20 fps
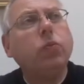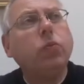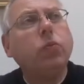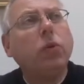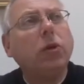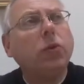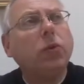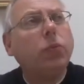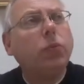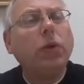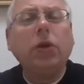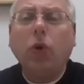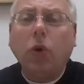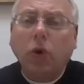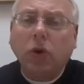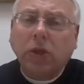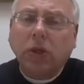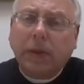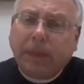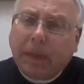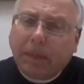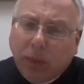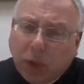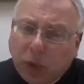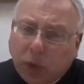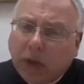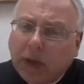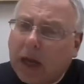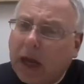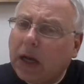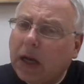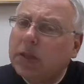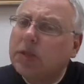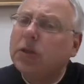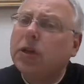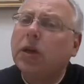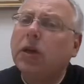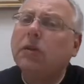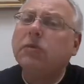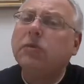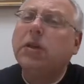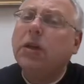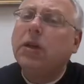what we ought to be putting ourselves